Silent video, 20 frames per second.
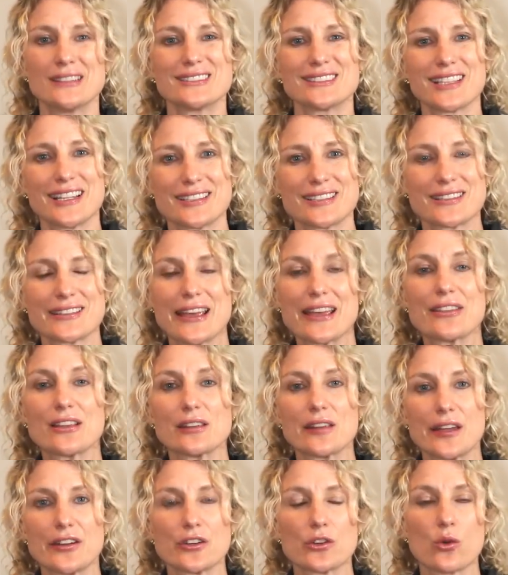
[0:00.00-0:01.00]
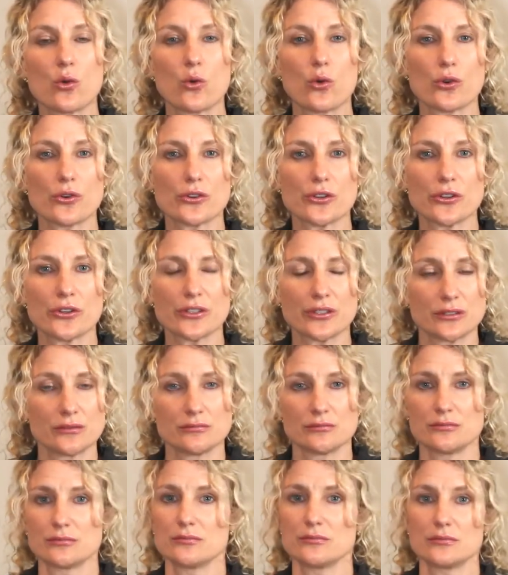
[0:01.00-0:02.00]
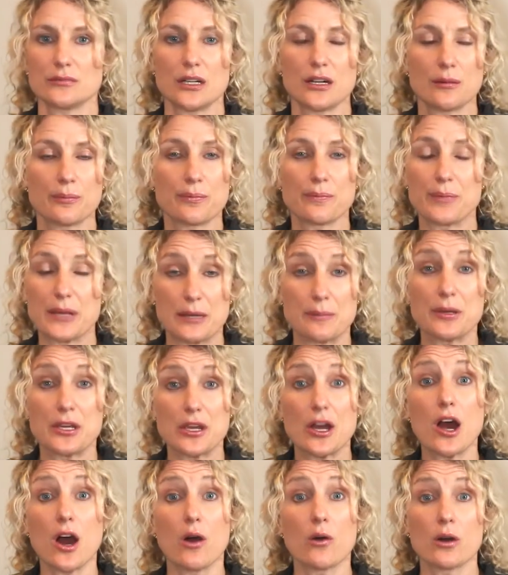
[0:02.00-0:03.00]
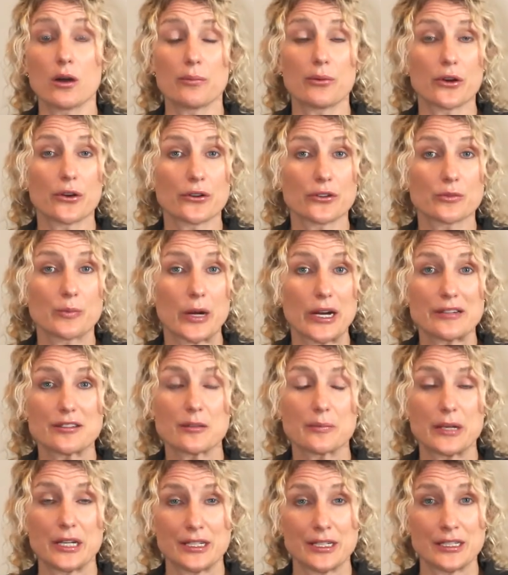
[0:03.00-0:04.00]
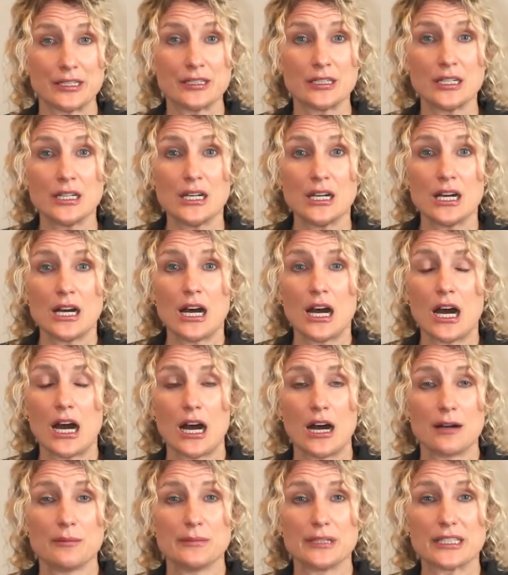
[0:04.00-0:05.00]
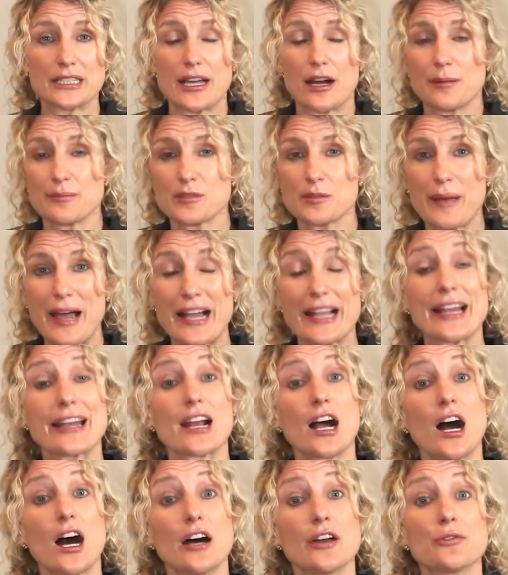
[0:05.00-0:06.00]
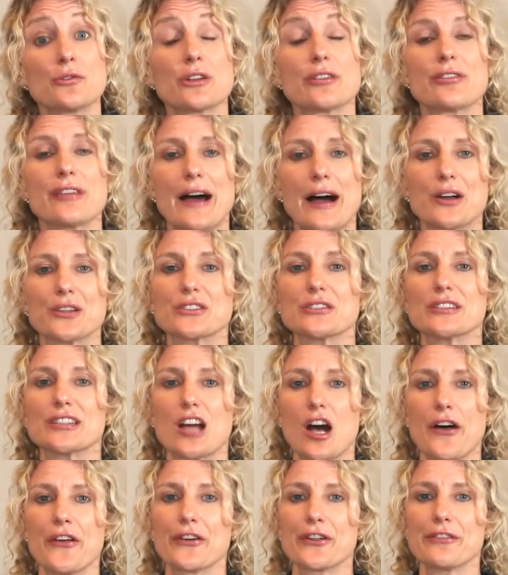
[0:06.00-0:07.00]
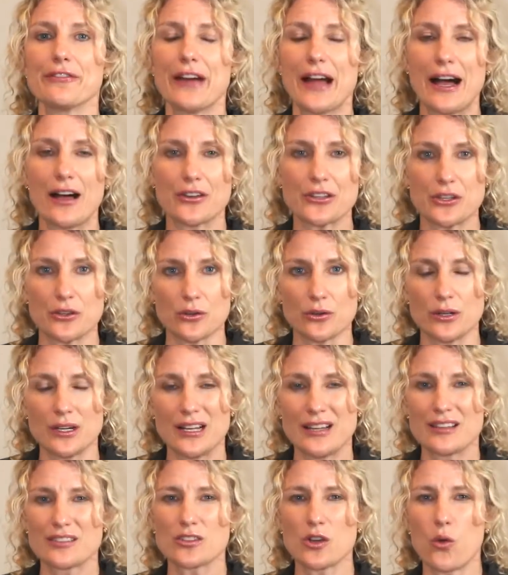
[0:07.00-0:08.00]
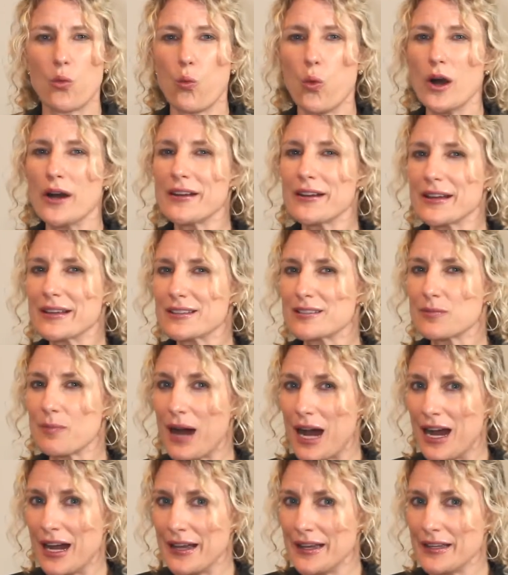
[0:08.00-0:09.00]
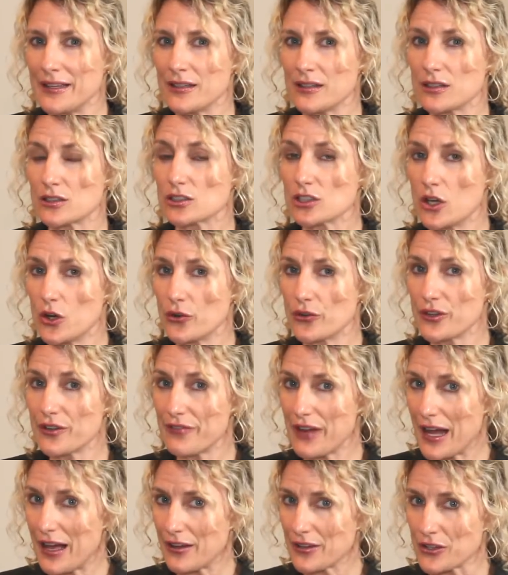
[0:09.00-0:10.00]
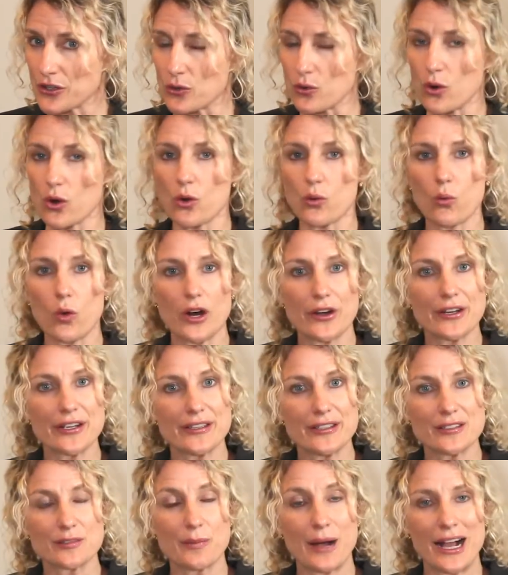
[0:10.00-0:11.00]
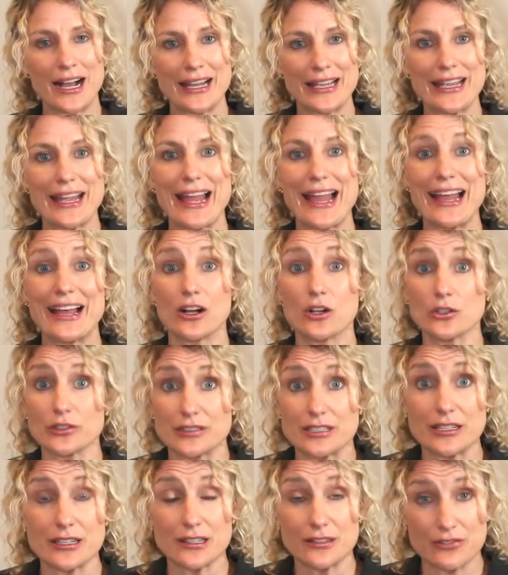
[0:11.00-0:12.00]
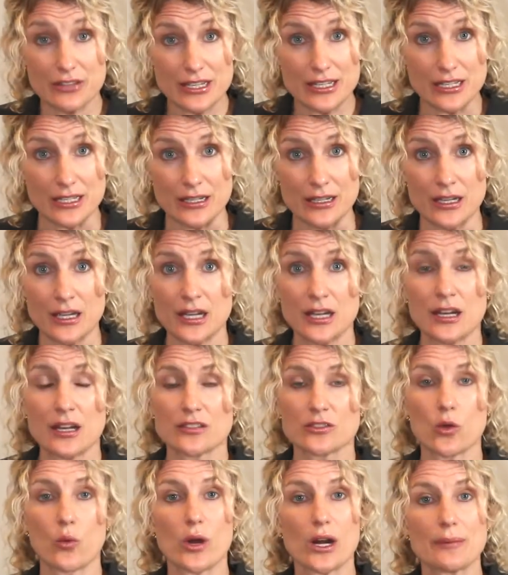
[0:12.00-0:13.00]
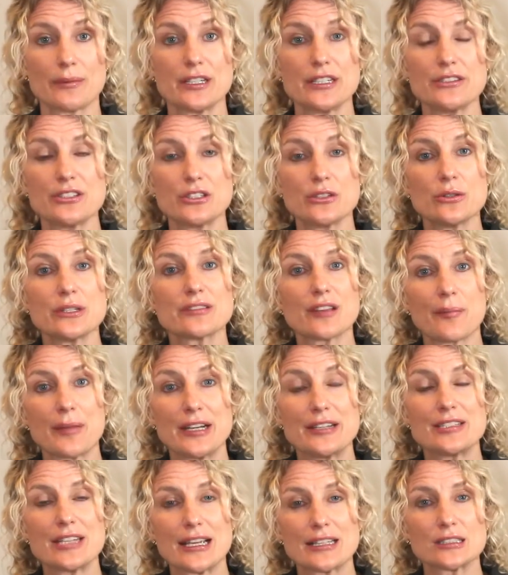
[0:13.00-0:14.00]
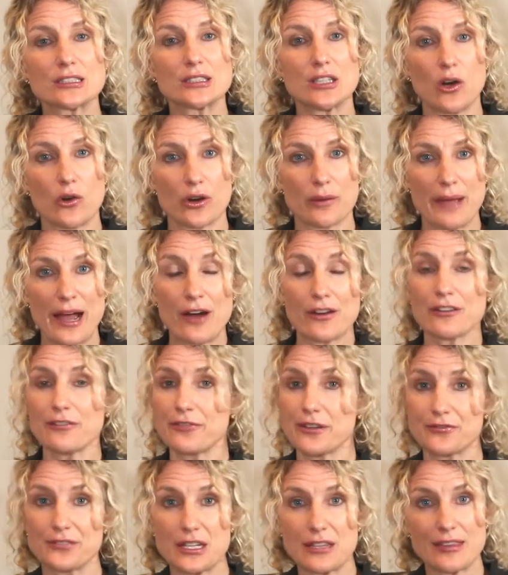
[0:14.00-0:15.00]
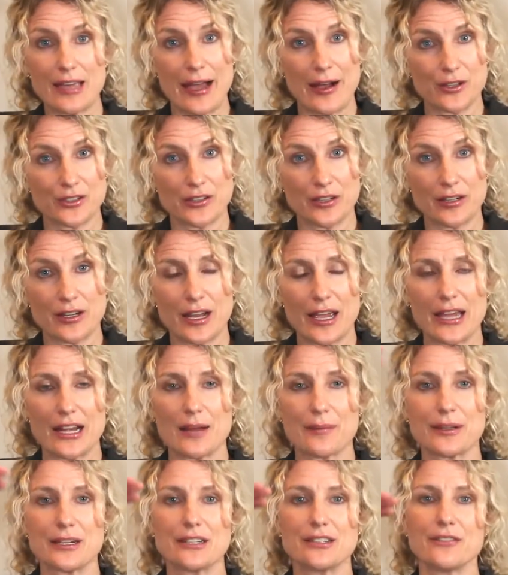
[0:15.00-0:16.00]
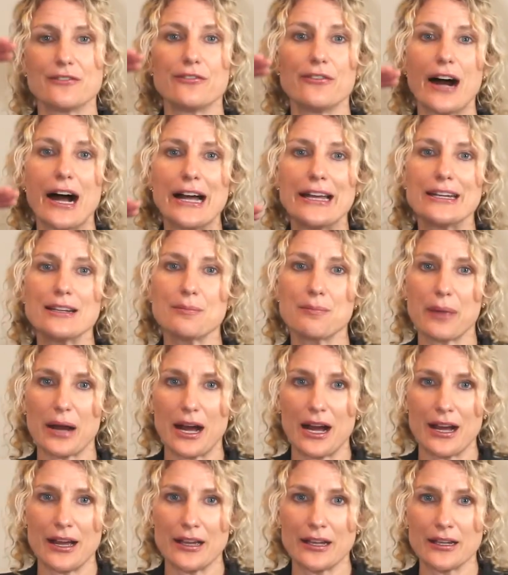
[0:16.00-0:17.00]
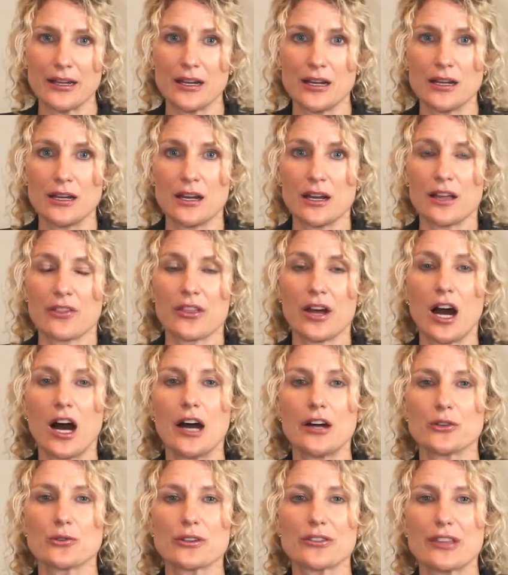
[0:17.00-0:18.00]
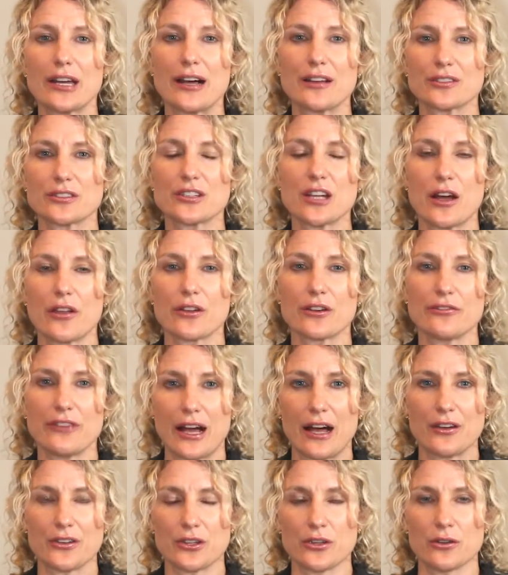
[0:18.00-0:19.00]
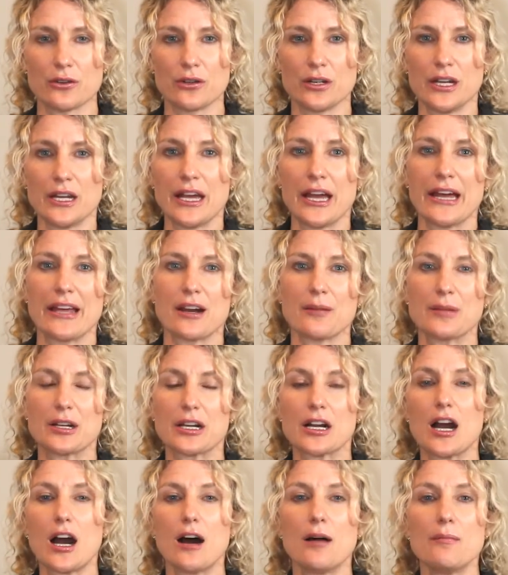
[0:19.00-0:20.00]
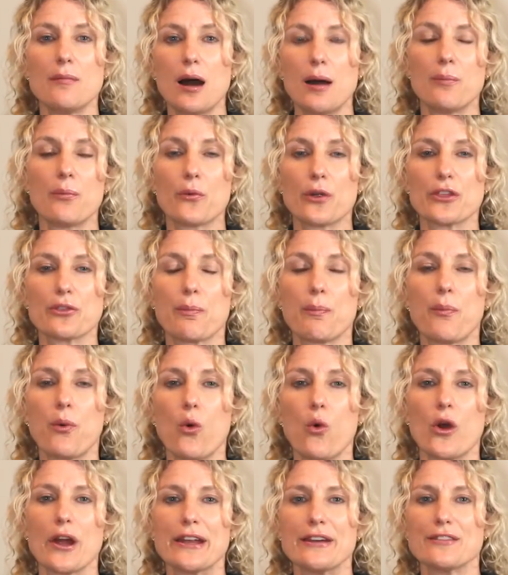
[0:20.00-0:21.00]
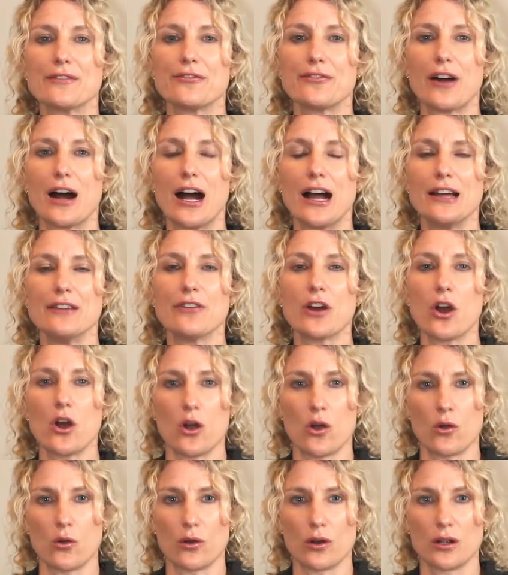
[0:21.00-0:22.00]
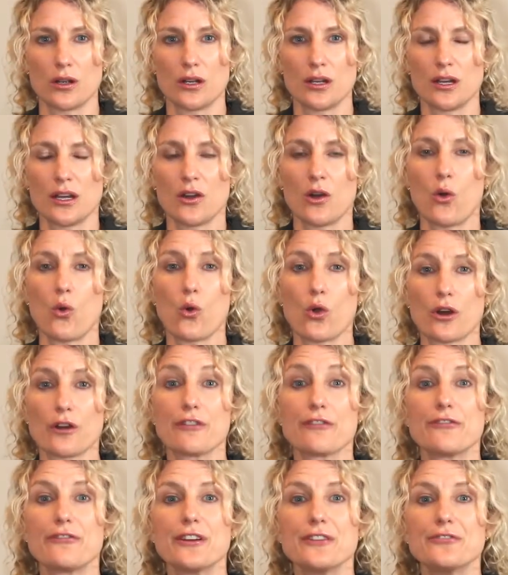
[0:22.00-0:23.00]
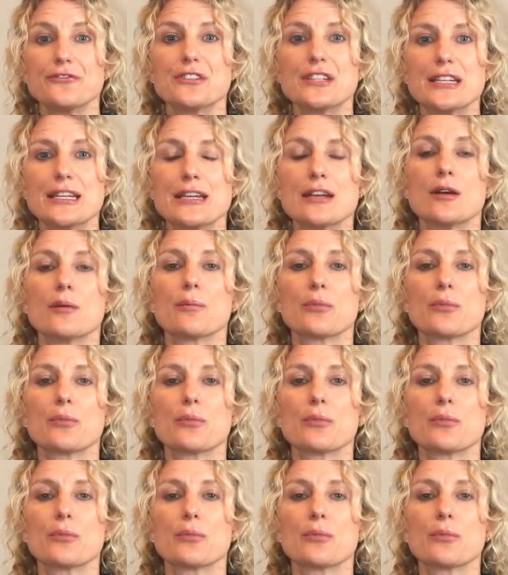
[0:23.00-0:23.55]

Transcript: Let's say the lender ordered a BPO, a broker's price opinion. It comes back at $100,000 value. So what is my loan to value, or what is my LTV? So what I'm going to do is I'm going to take the loan amount of $50,000 and I'm going to divide it by the $100,000 value. And I'm going to come up with 0.50, or 50%.